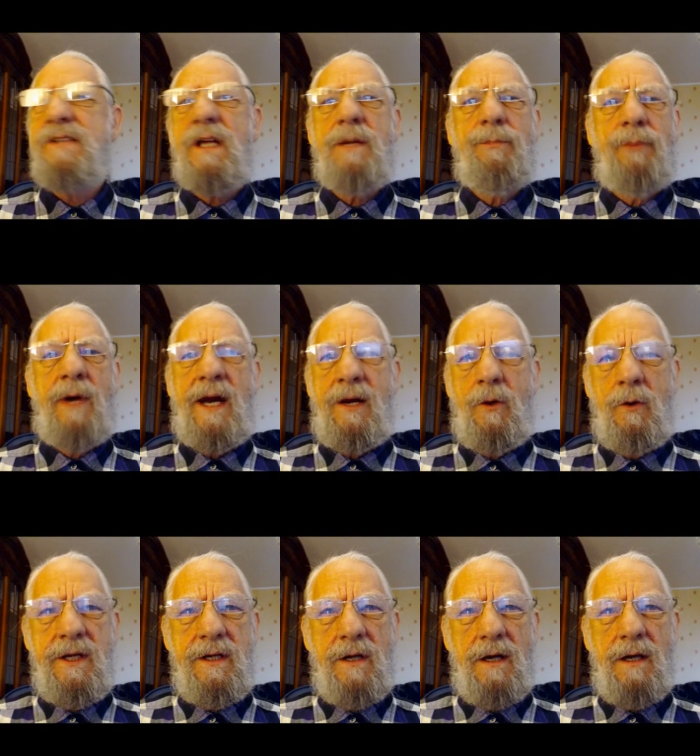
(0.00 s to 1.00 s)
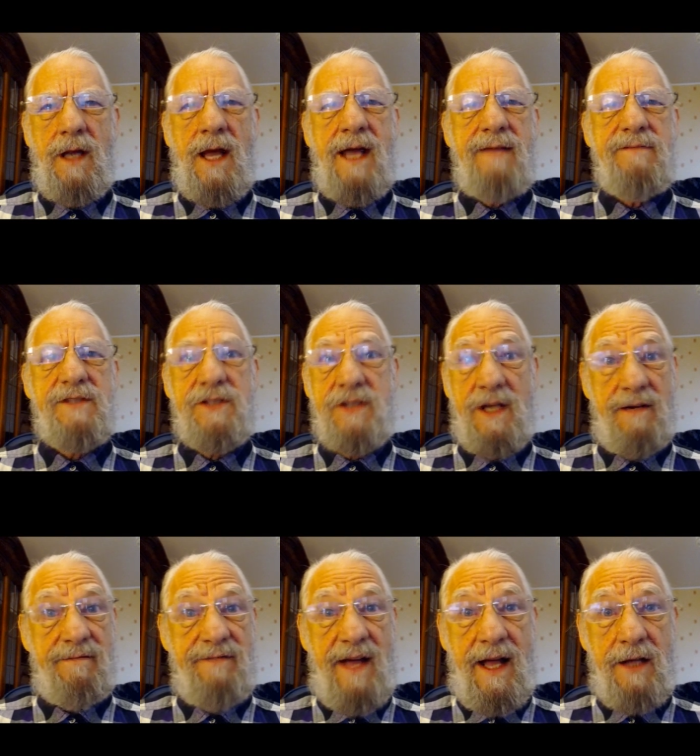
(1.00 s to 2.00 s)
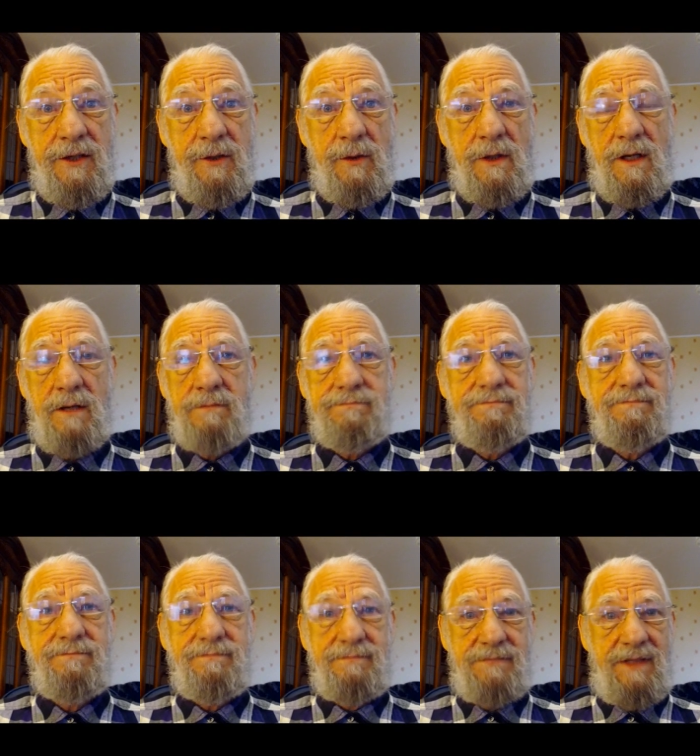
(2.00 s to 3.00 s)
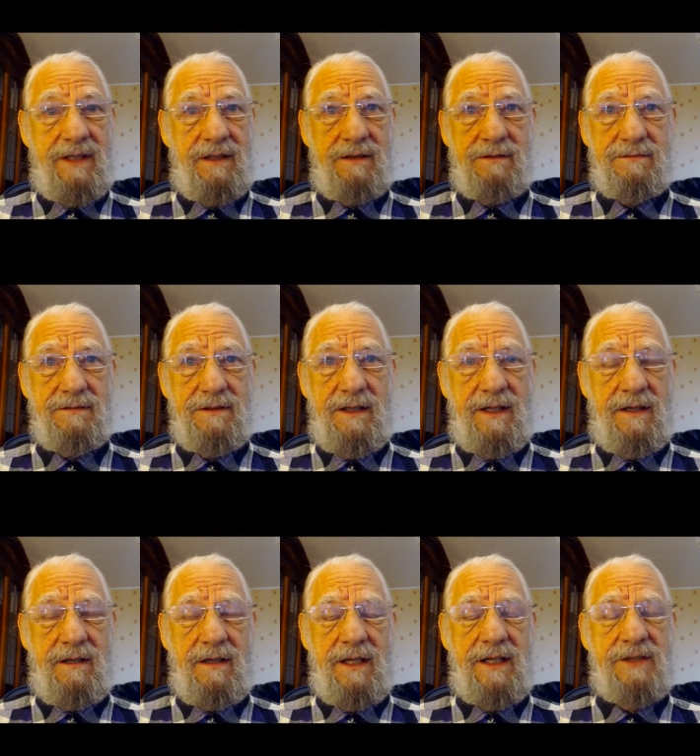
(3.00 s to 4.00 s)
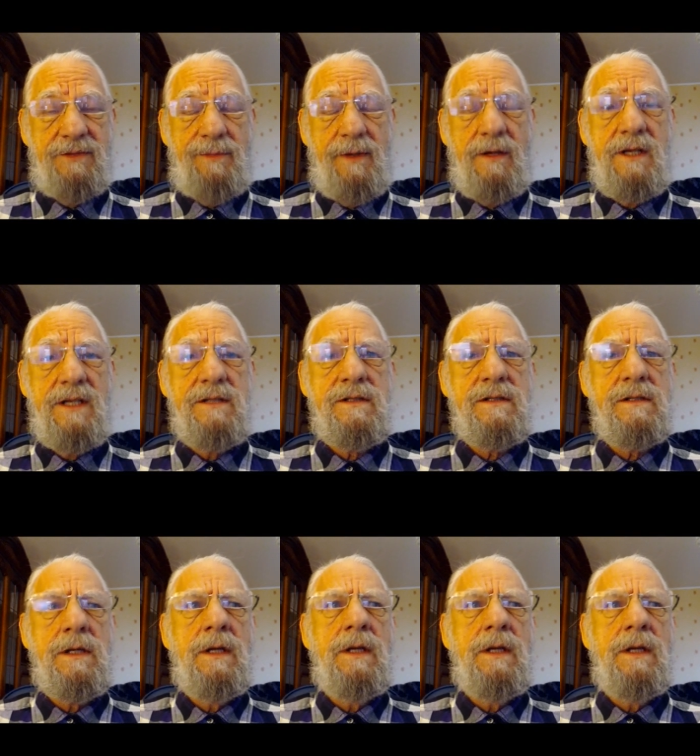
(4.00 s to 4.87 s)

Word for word: not a priority in our life, it's not a value in our in our in our experience.